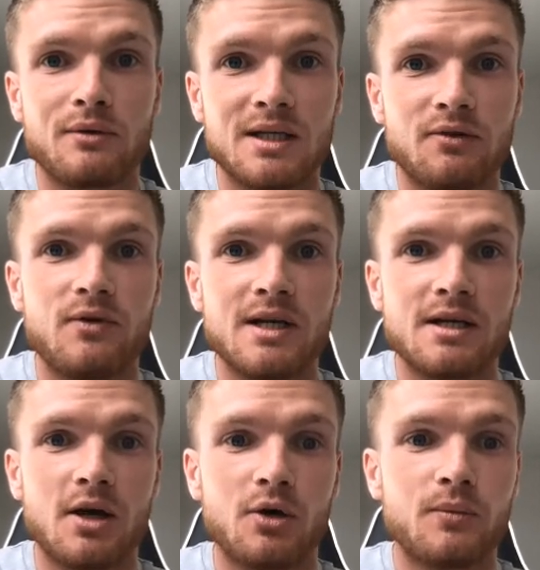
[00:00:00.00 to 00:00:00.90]
this
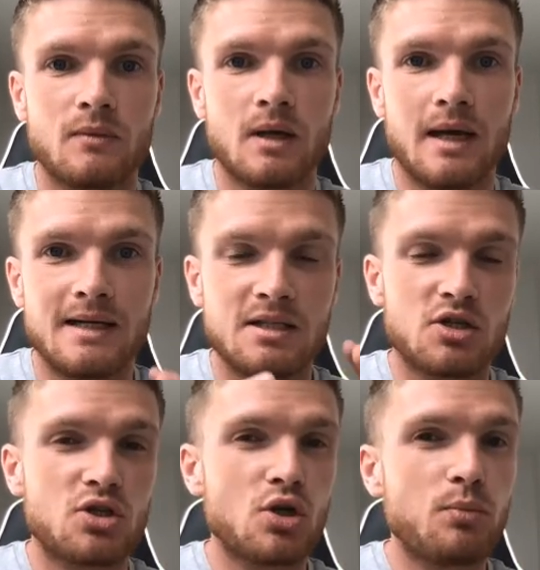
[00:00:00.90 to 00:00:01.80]
video. And it's a
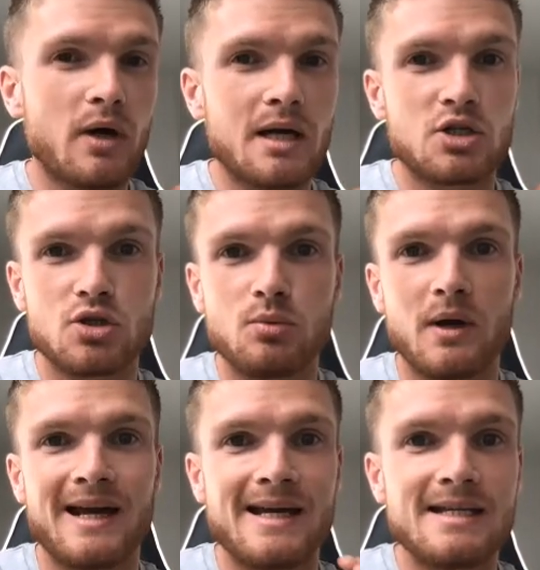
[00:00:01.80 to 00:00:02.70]

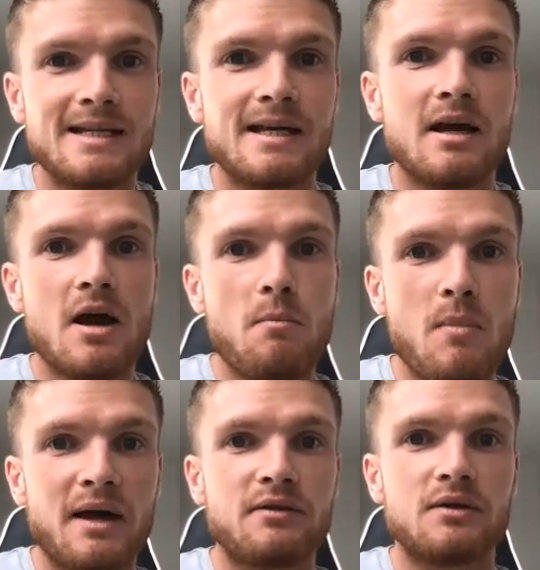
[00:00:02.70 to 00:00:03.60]
super easy
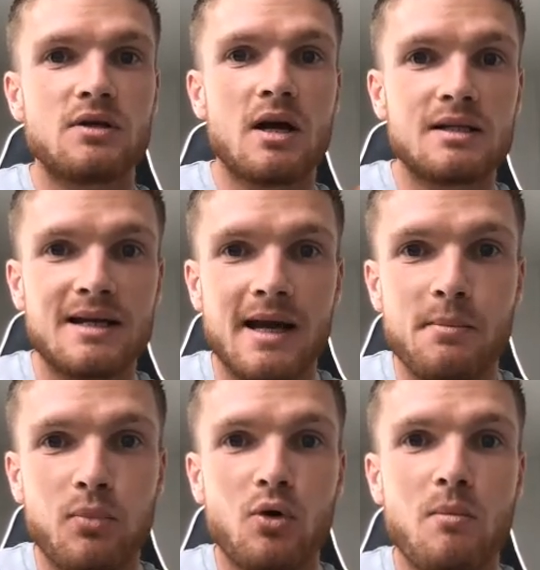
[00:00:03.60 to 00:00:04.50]
method to
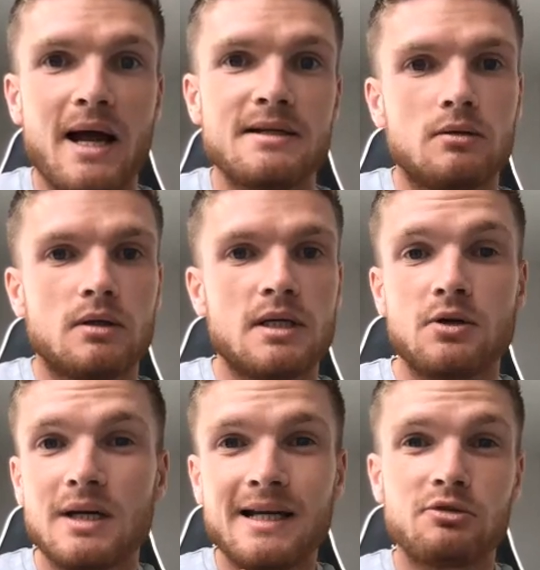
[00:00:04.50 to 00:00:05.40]
implement, and
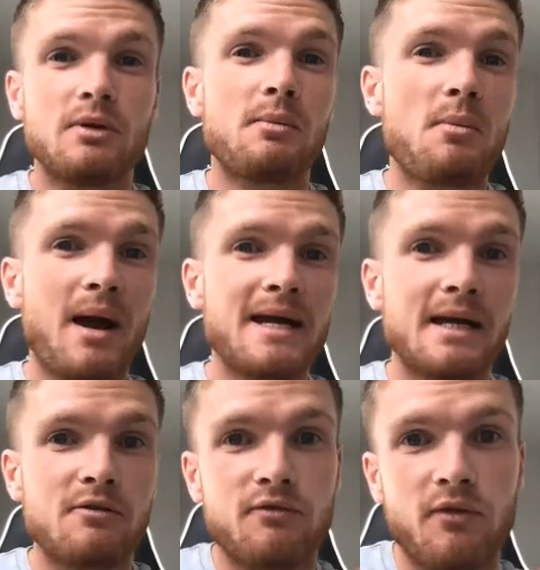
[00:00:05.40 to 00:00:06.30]
you can literally be
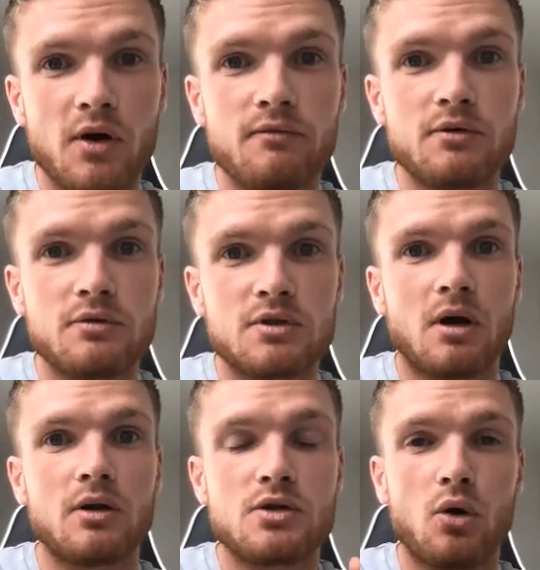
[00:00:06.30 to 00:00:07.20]
making
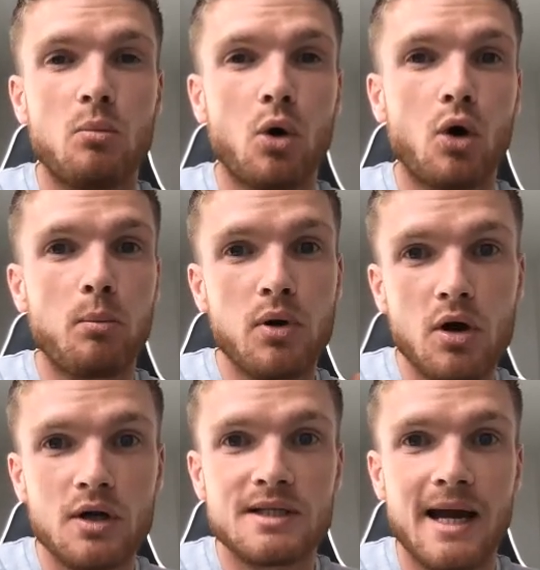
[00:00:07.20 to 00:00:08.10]
$500 or more
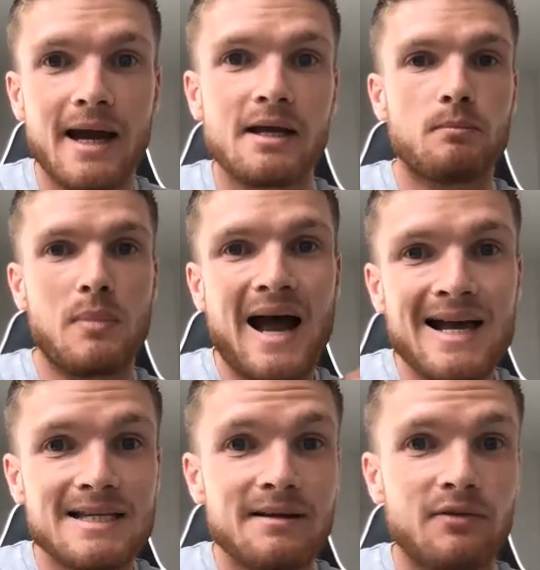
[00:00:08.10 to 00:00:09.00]
per day
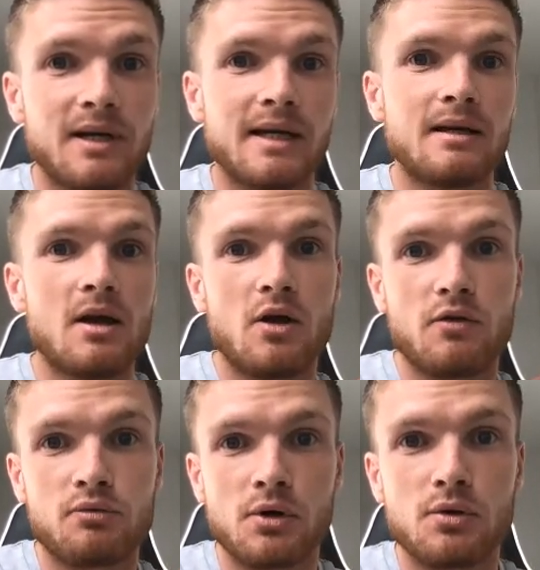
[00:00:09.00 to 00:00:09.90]
passively
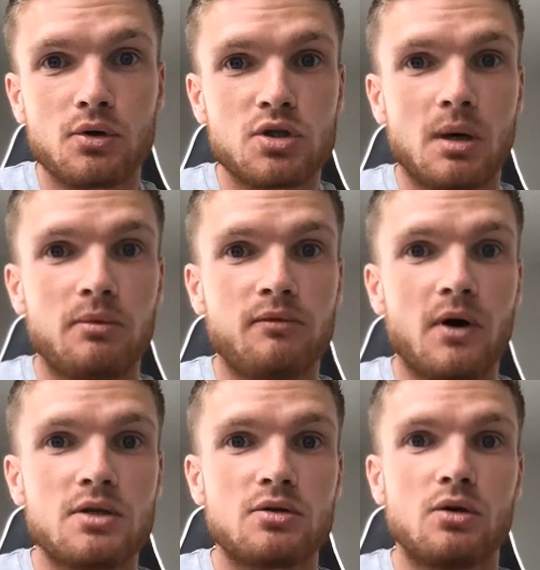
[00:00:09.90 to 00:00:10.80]
through your
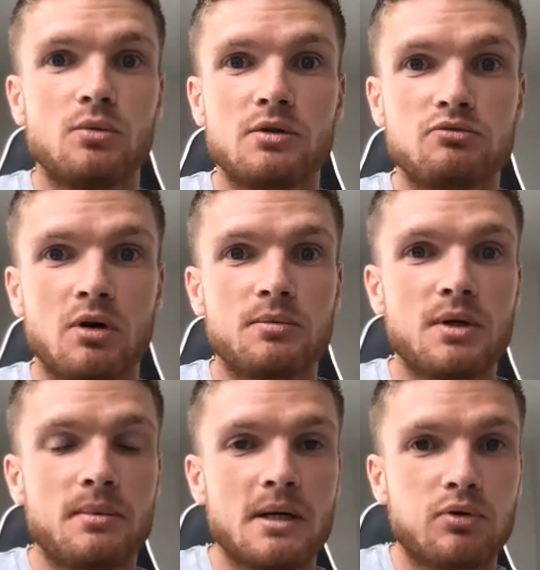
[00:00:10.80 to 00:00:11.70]
Shopify store with
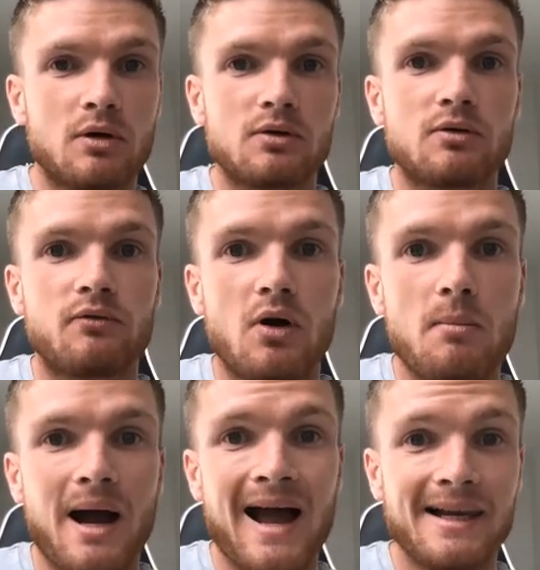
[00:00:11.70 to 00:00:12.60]
dropshipping products
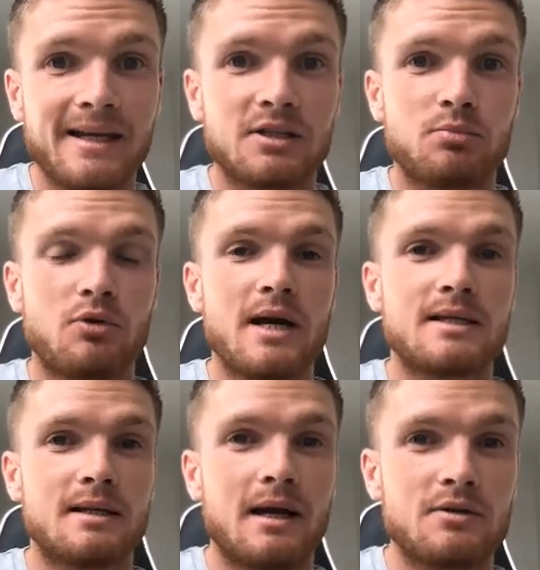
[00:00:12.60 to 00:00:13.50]
from
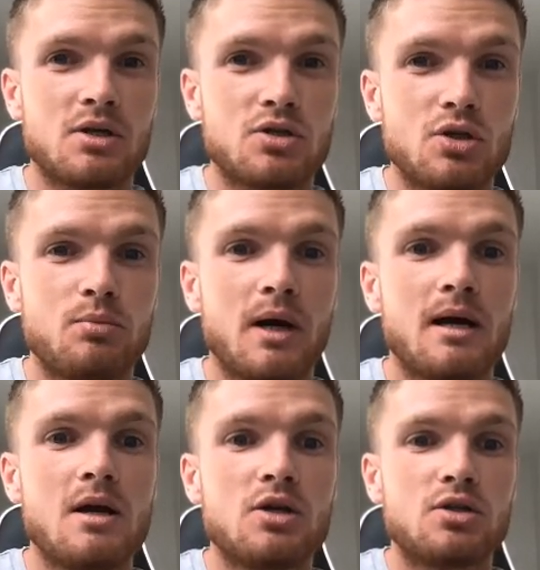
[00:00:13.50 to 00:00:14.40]
AliExpress. And now it's a
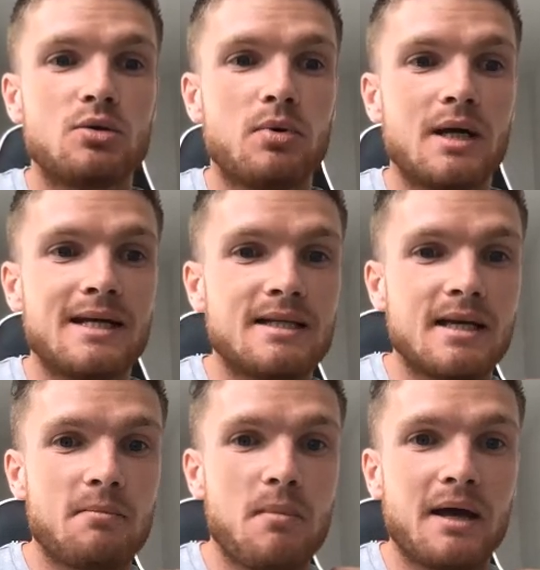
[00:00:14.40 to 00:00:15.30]
super
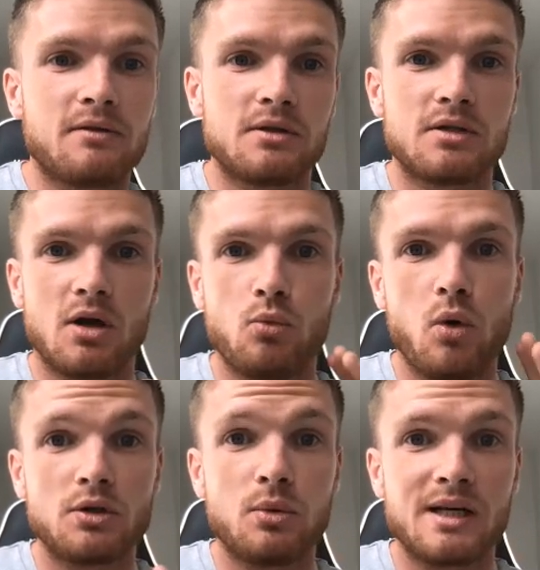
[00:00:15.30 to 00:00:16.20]
easy method. So
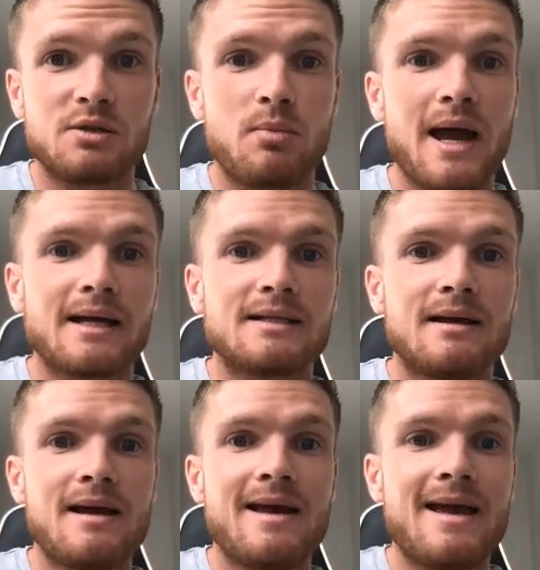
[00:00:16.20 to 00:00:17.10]
what to
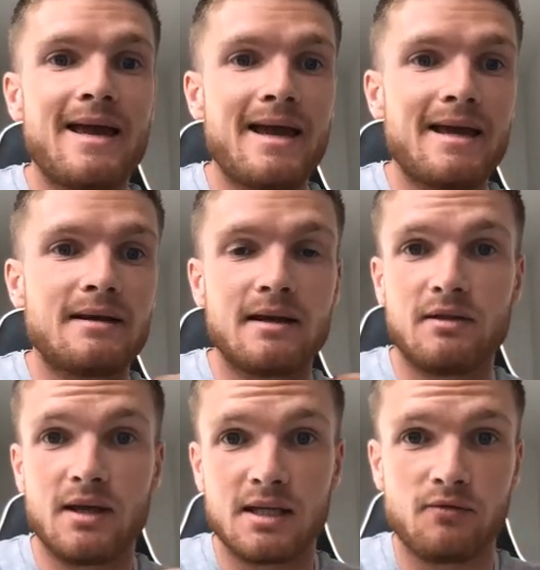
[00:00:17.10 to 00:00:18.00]
expect in
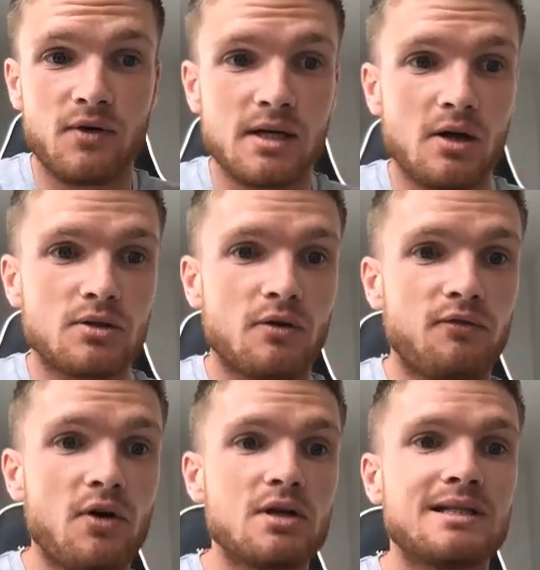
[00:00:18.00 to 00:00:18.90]
this video. So
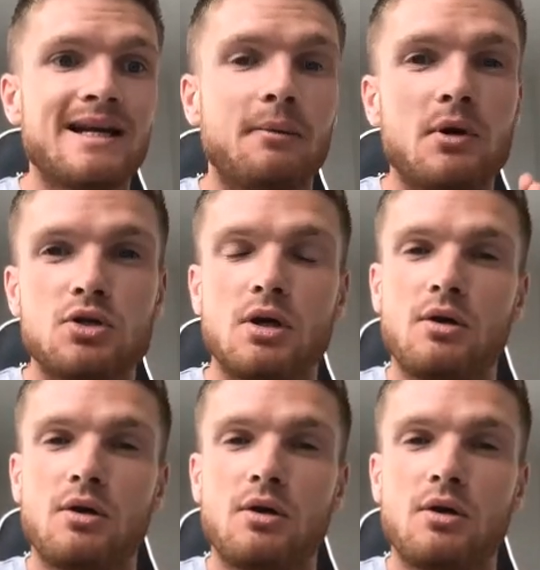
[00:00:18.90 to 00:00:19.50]
firstly, I'm going to show you